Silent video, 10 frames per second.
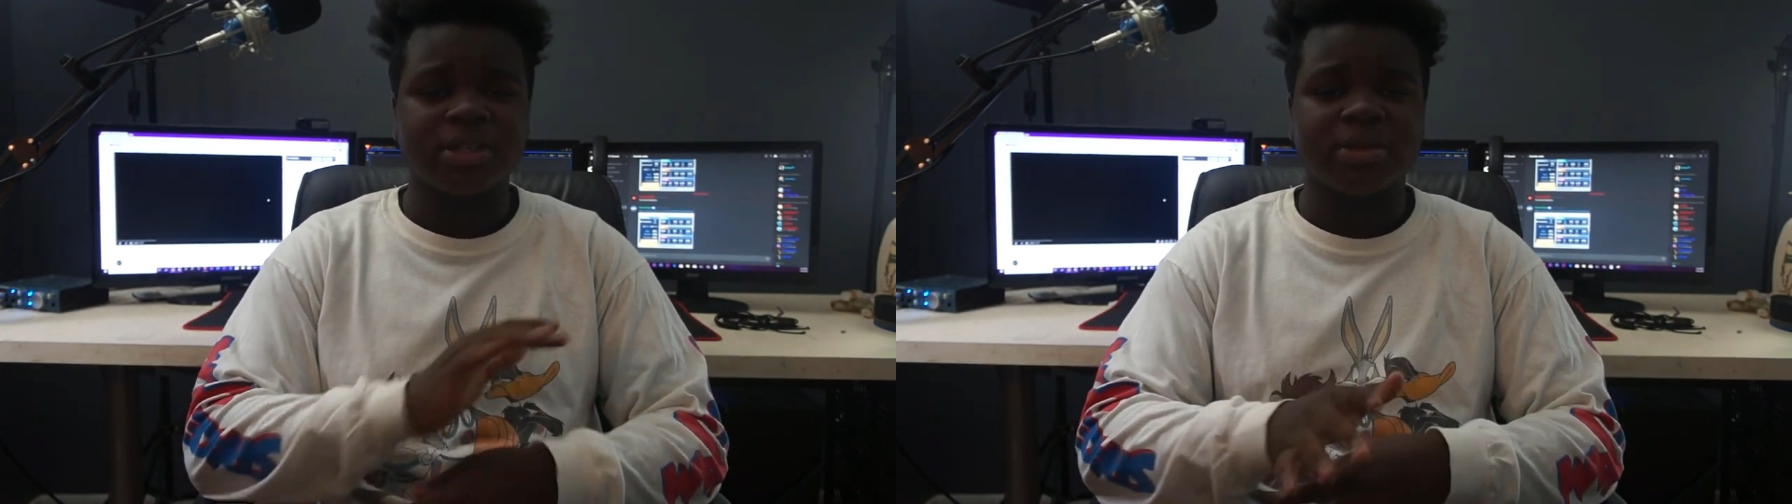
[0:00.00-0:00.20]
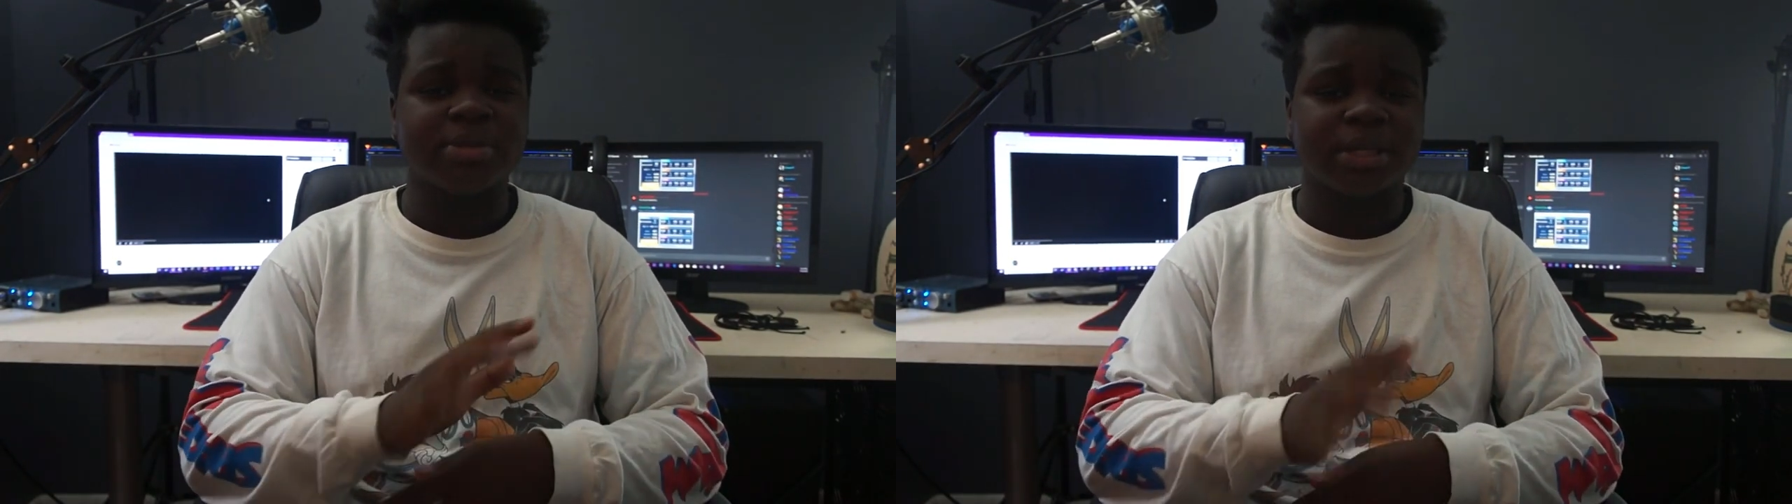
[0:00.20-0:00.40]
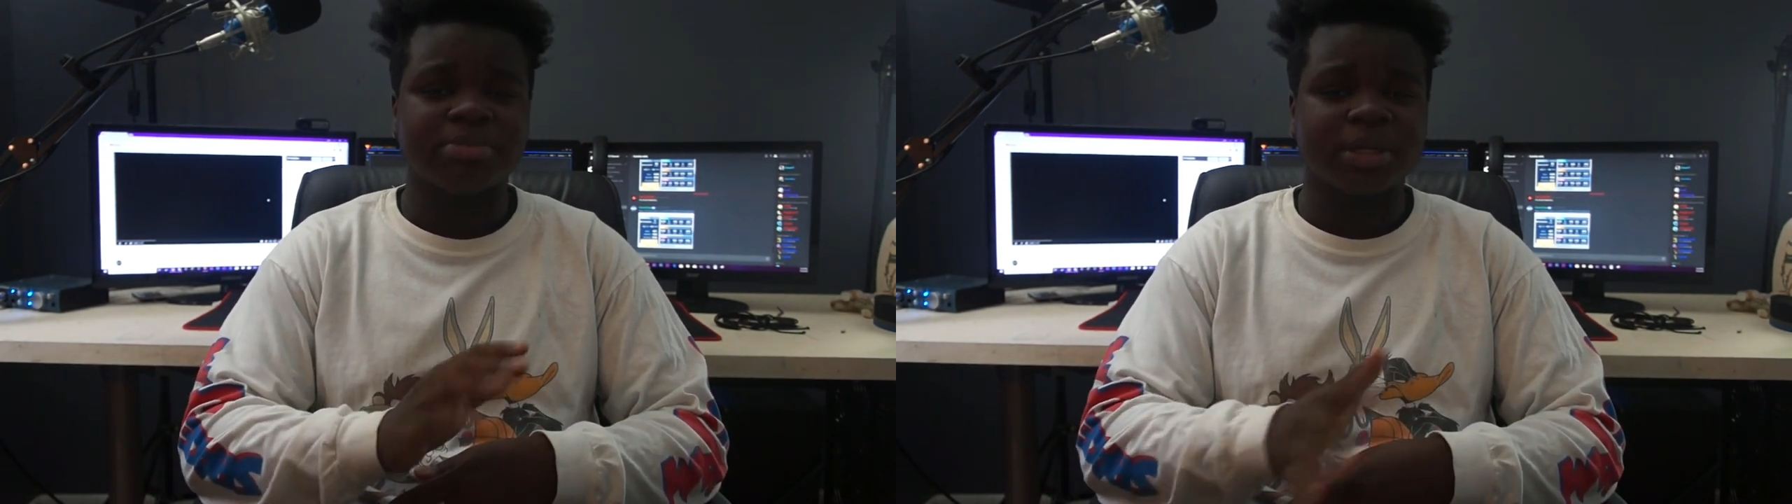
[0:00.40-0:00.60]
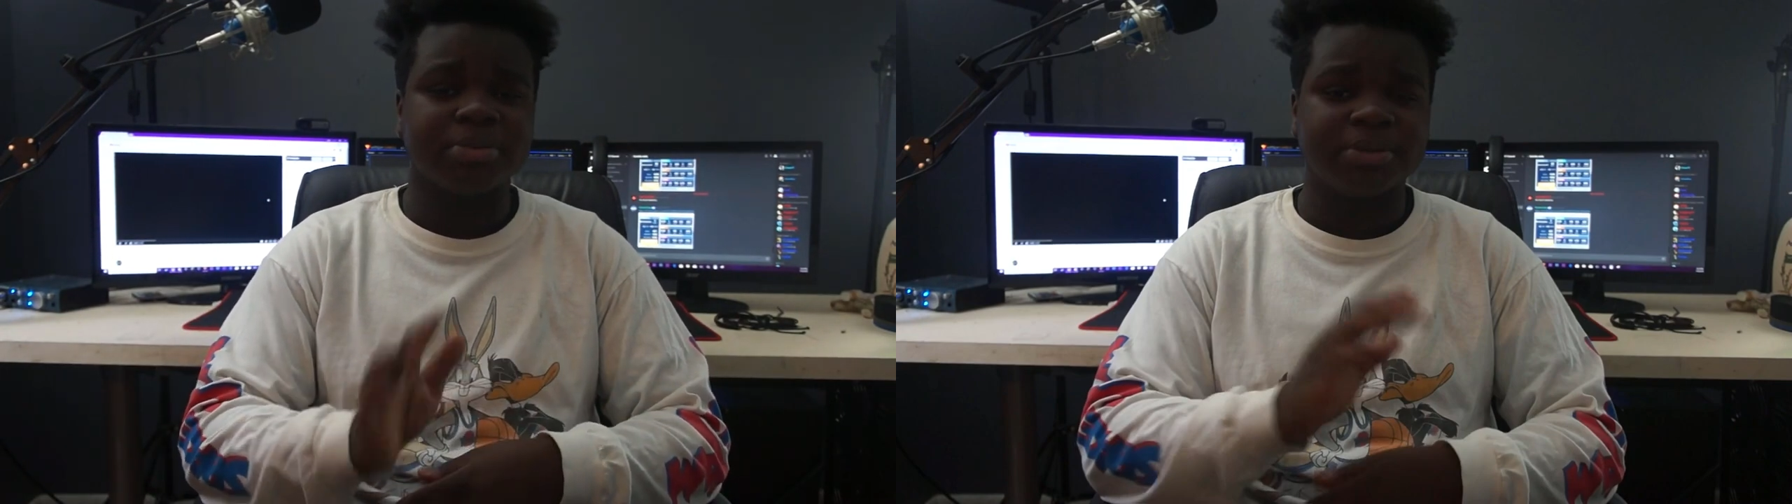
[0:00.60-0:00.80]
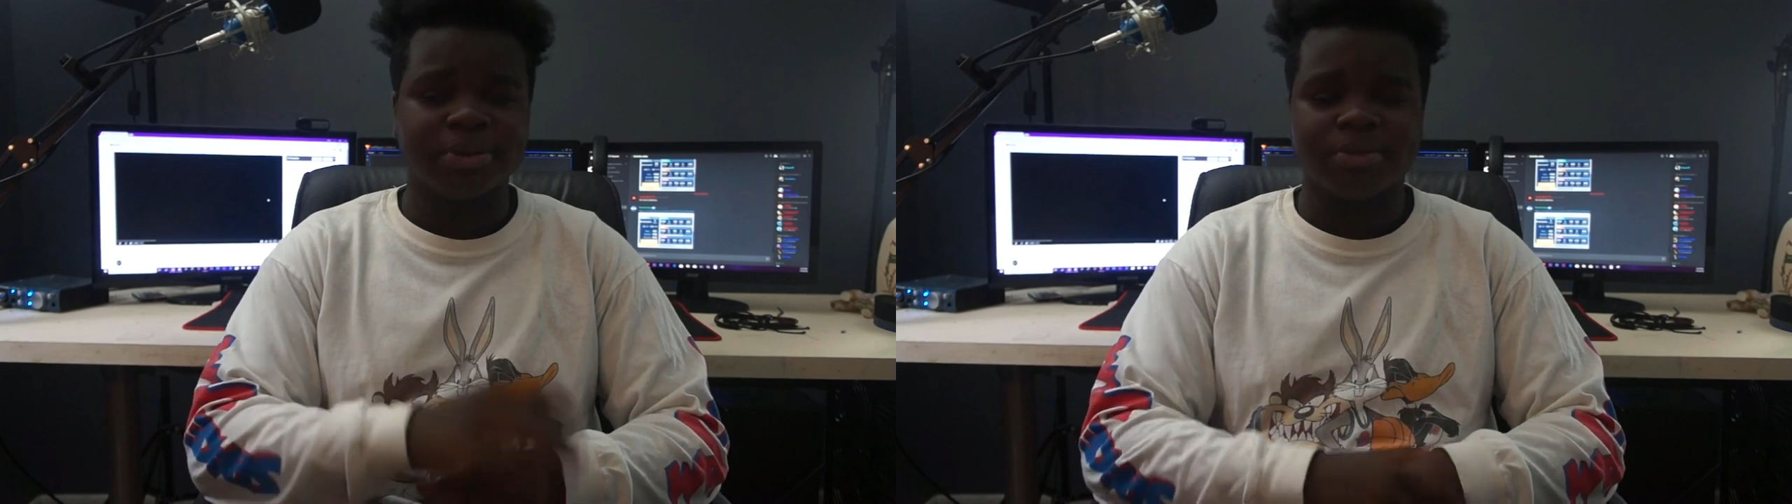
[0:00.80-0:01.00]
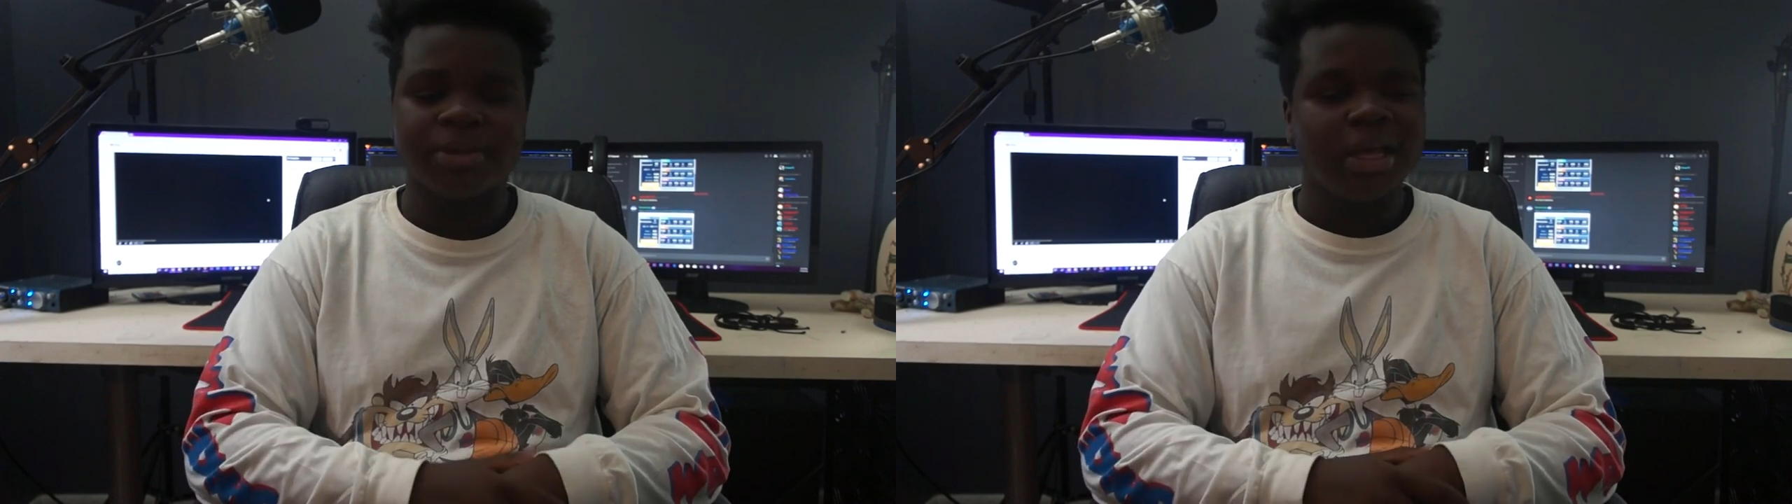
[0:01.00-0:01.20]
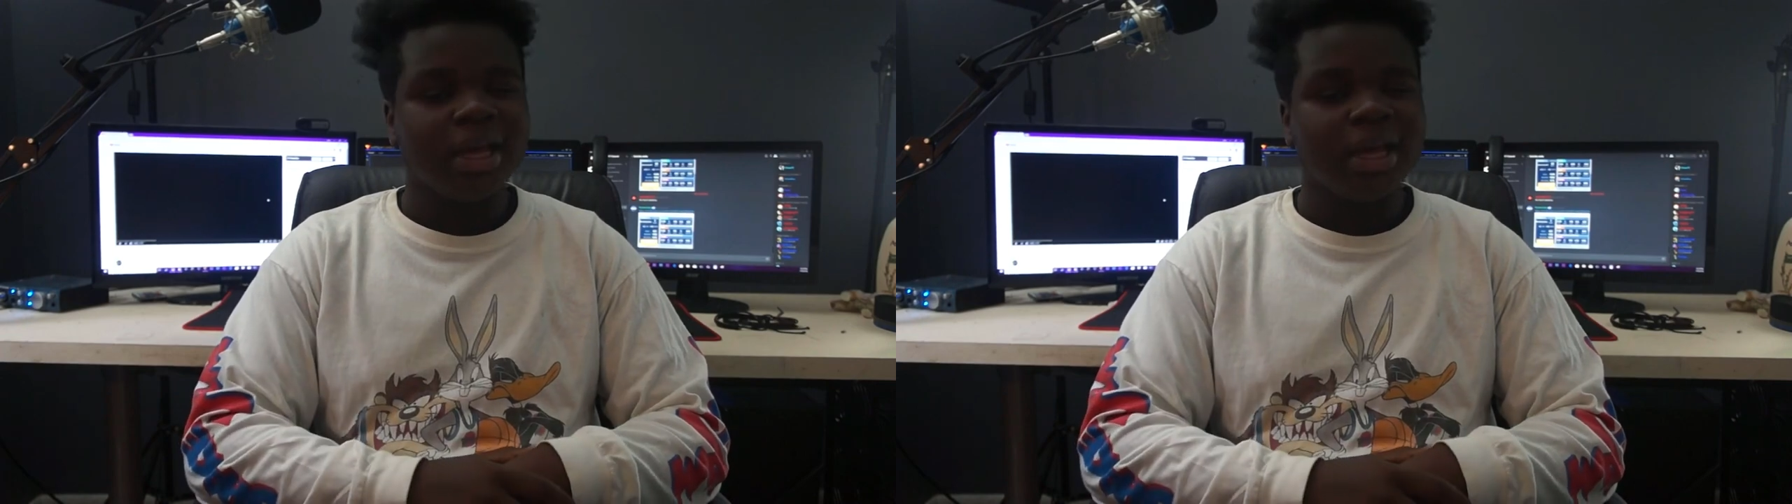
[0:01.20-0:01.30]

sub, sub, sub to him.